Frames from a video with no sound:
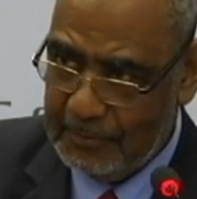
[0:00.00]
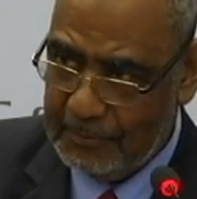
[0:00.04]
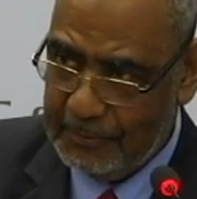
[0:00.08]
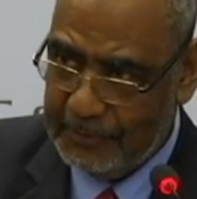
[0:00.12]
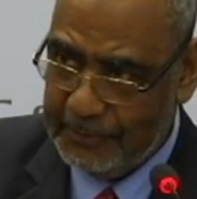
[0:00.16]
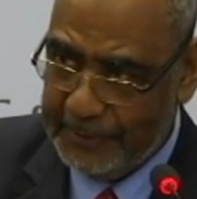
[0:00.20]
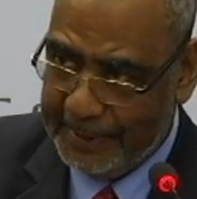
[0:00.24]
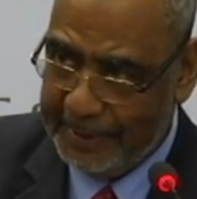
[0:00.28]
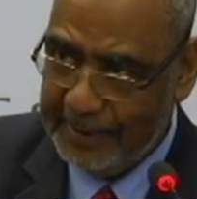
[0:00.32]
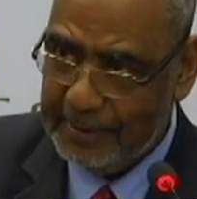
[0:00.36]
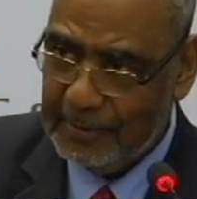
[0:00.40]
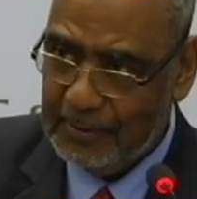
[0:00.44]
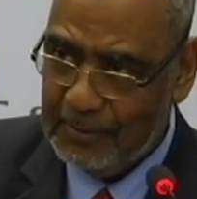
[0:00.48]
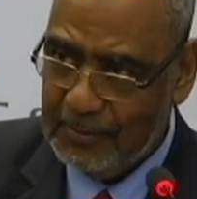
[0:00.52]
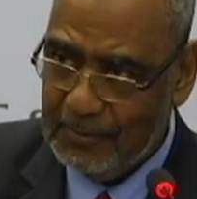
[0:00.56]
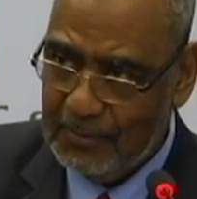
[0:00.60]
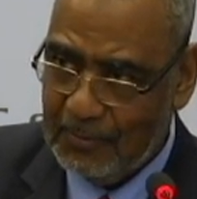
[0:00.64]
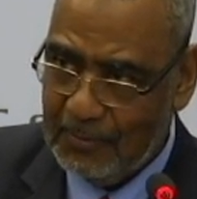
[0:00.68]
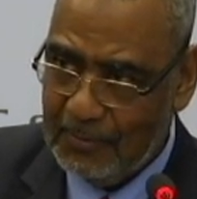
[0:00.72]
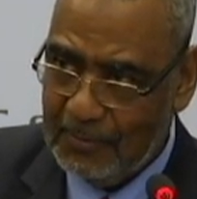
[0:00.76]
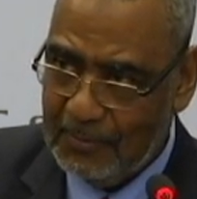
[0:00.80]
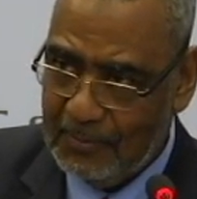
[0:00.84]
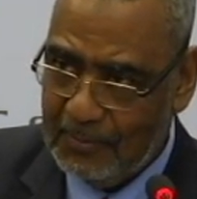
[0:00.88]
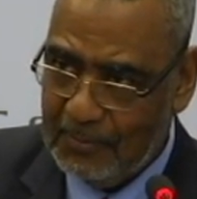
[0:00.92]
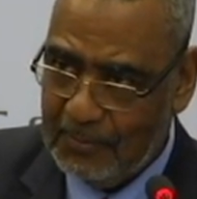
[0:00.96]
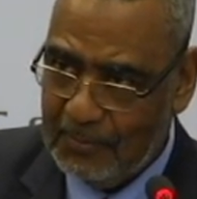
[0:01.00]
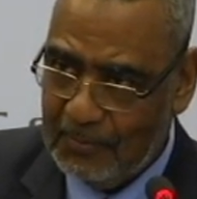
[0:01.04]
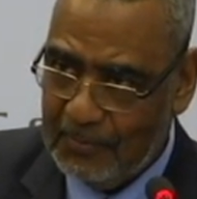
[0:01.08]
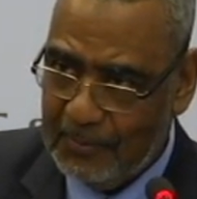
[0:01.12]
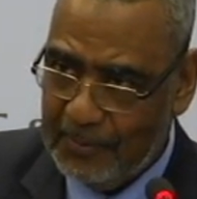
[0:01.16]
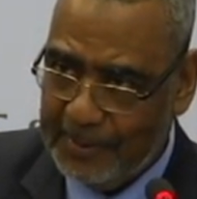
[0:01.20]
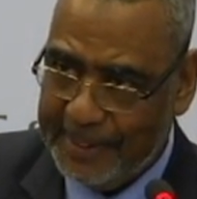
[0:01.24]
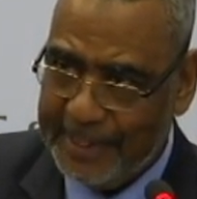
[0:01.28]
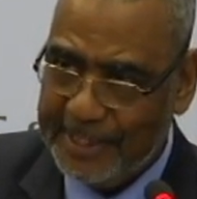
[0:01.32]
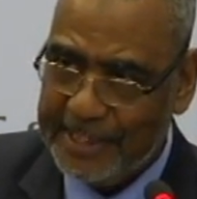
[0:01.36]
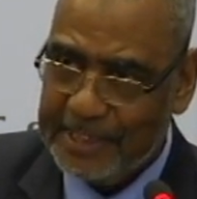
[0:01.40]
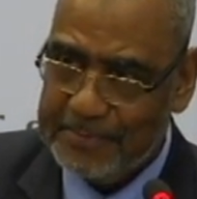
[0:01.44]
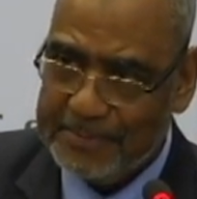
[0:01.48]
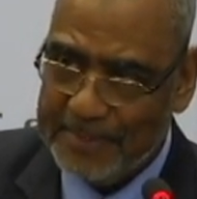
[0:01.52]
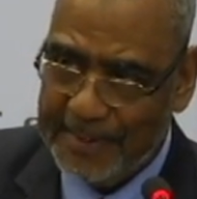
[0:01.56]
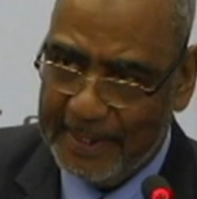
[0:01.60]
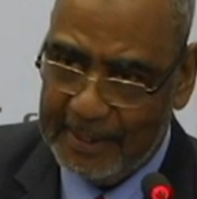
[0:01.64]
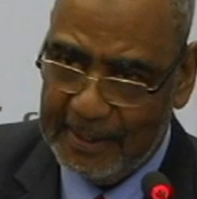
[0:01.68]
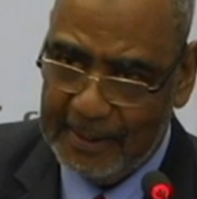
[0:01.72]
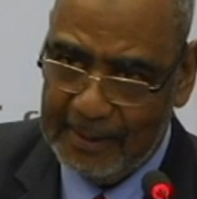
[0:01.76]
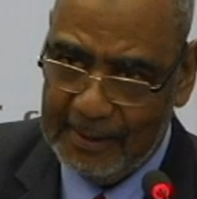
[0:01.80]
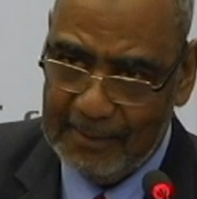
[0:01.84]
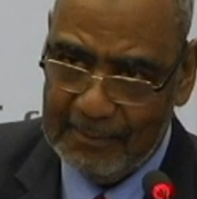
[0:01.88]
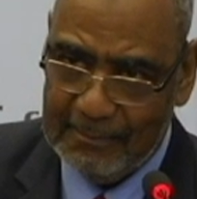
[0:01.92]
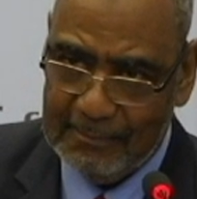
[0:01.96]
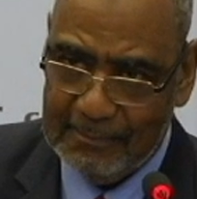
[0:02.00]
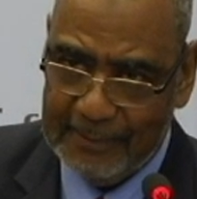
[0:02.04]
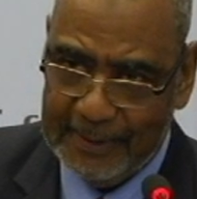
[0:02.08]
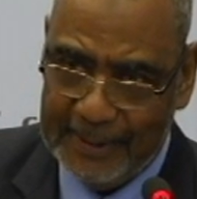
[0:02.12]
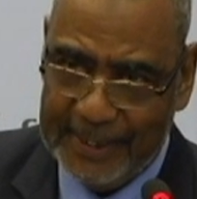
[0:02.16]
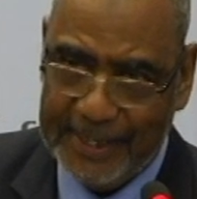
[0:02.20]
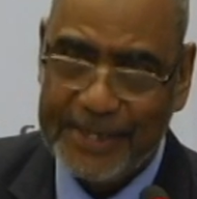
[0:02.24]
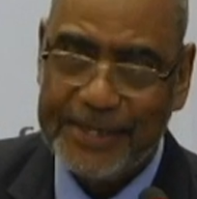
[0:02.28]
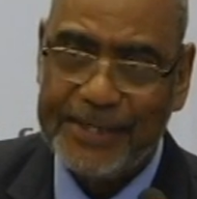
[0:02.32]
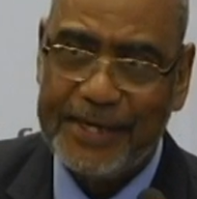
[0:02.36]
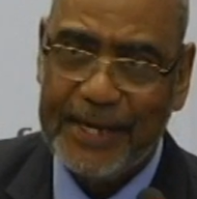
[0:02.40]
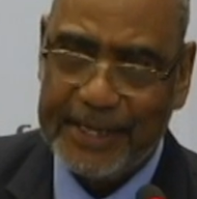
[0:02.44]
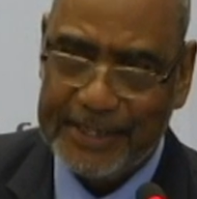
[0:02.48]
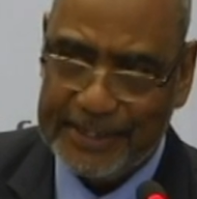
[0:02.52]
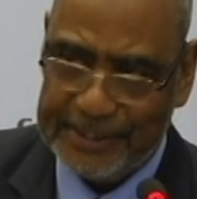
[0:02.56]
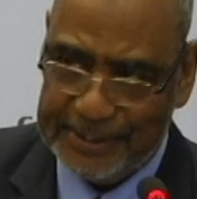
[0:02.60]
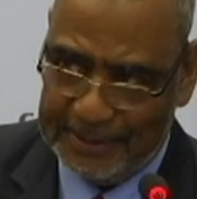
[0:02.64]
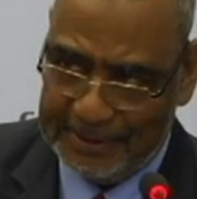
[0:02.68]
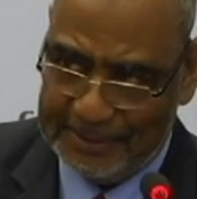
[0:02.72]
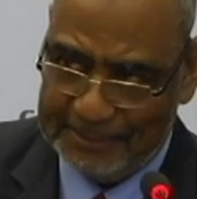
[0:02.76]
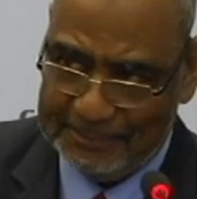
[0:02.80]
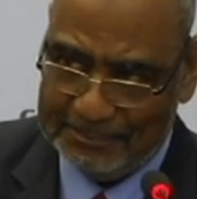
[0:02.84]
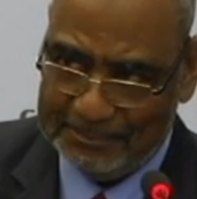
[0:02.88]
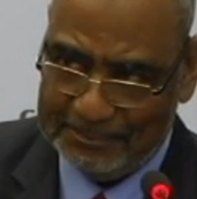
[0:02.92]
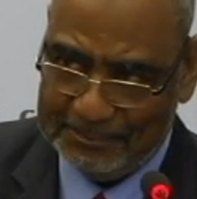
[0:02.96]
then we can smell a danger,